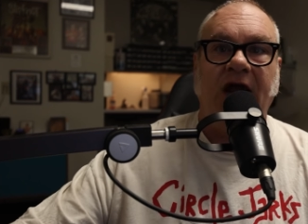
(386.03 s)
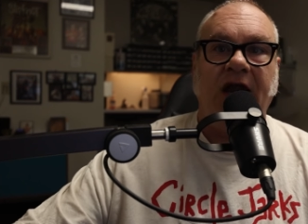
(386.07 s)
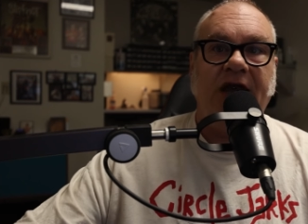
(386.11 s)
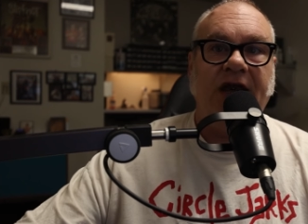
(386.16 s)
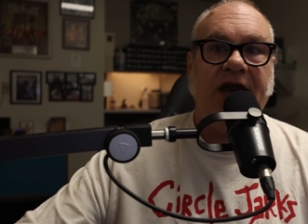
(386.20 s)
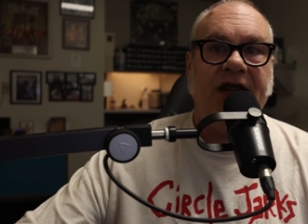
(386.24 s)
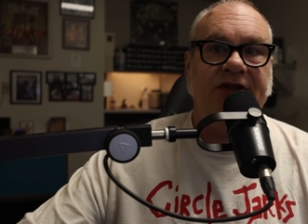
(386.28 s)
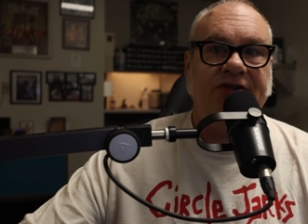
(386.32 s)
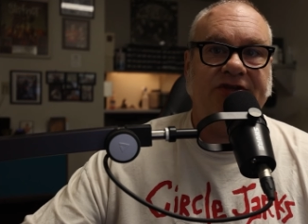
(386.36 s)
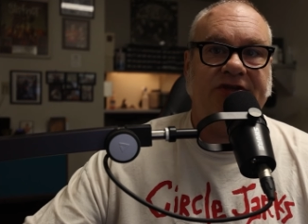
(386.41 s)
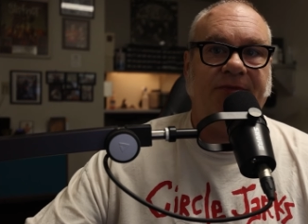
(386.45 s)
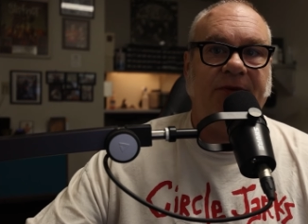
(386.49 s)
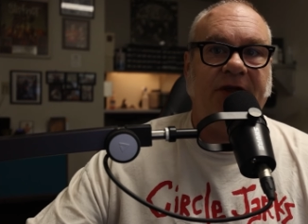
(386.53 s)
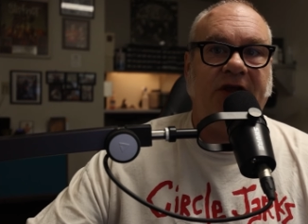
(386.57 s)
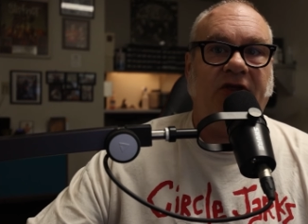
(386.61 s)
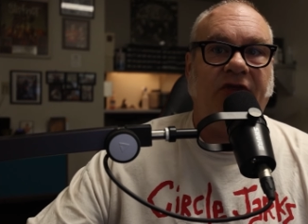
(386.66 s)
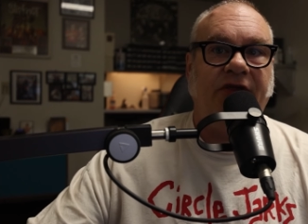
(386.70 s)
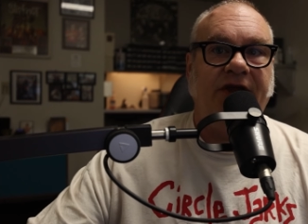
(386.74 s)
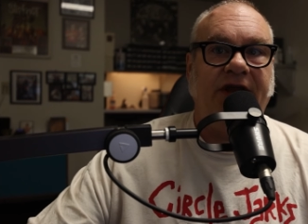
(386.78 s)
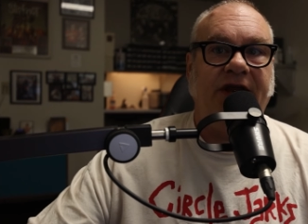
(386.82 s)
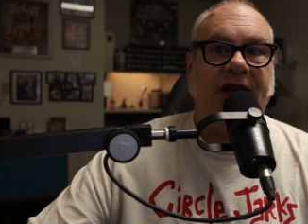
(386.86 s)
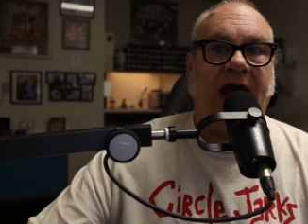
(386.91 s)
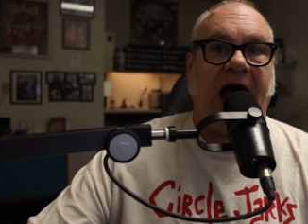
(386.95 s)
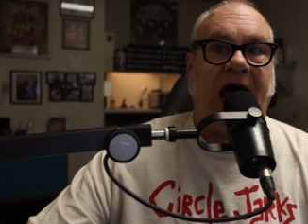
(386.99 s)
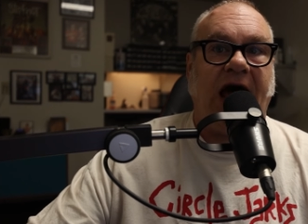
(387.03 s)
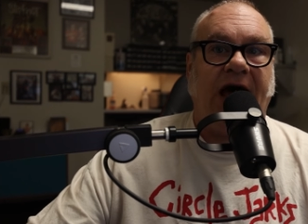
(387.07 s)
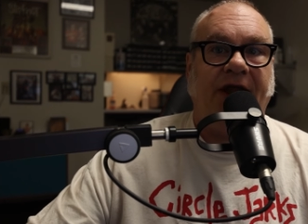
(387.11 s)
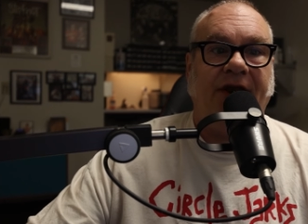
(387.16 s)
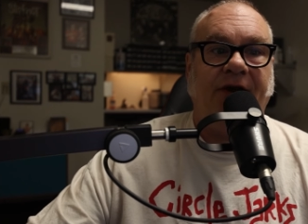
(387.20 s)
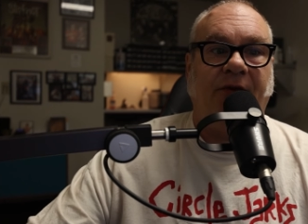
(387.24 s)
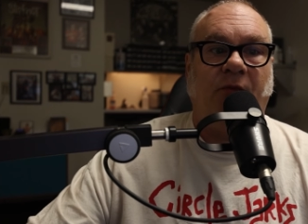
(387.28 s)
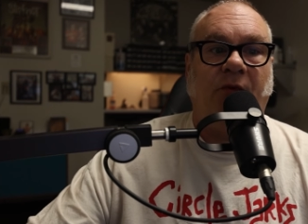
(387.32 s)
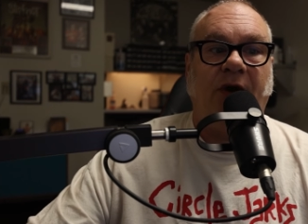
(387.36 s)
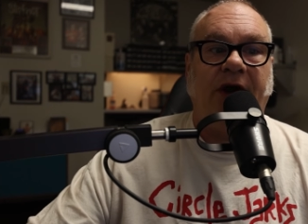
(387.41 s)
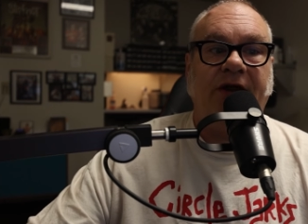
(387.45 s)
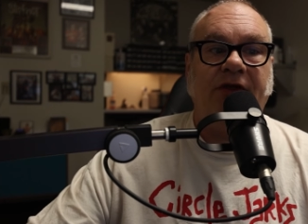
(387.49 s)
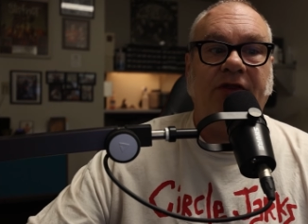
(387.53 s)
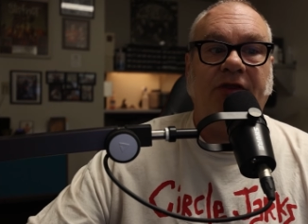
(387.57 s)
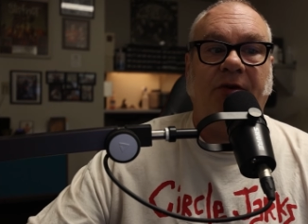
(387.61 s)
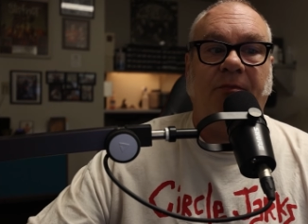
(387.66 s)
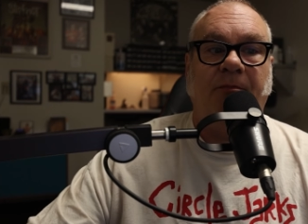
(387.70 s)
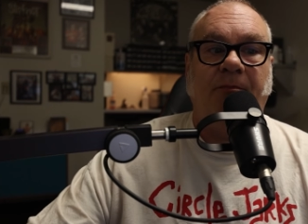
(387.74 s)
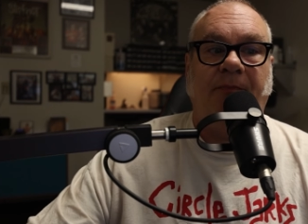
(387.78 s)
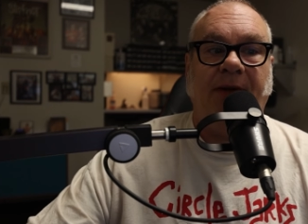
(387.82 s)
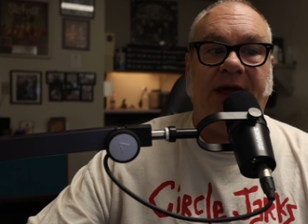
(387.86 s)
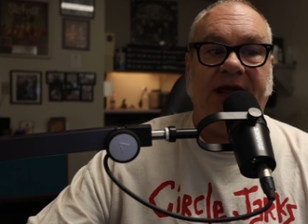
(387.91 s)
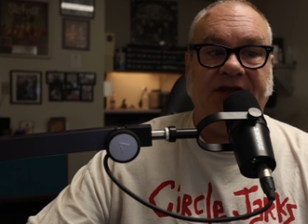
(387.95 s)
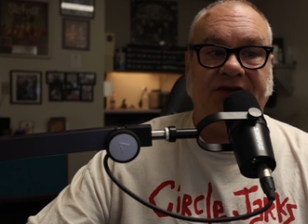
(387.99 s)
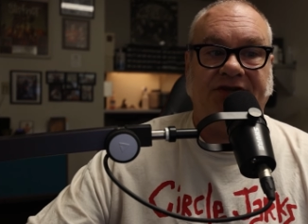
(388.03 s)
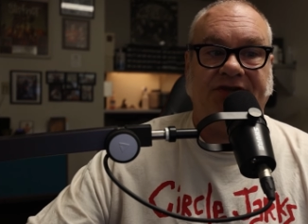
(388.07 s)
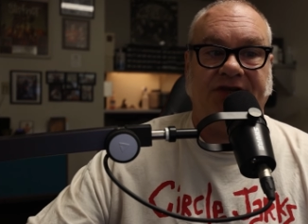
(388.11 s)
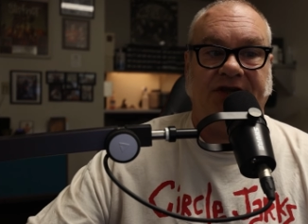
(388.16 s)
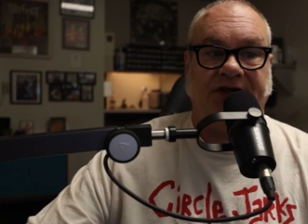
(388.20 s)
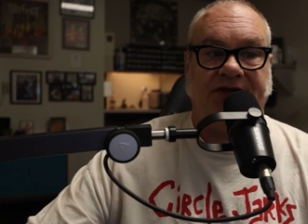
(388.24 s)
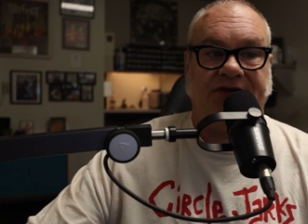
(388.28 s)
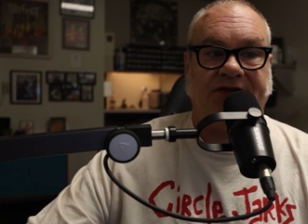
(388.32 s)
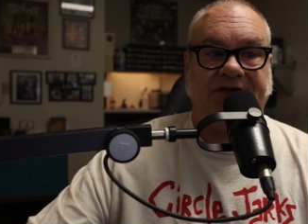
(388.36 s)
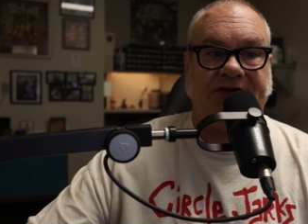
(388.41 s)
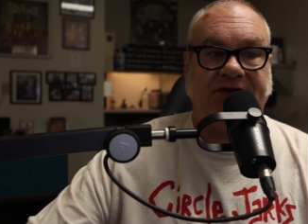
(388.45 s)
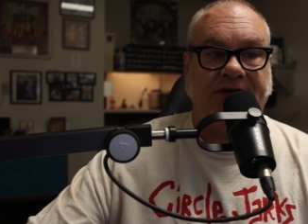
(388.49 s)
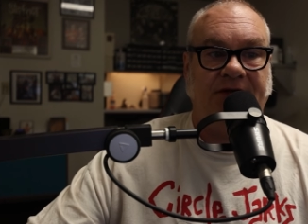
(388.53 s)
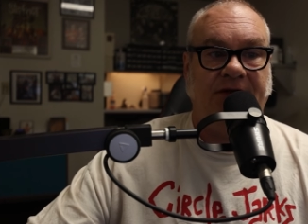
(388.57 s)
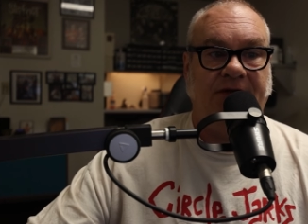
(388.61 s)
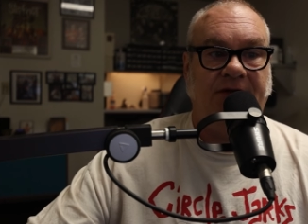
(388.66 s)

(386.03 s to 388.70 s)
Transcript: needs to be cleaned on a regular basis.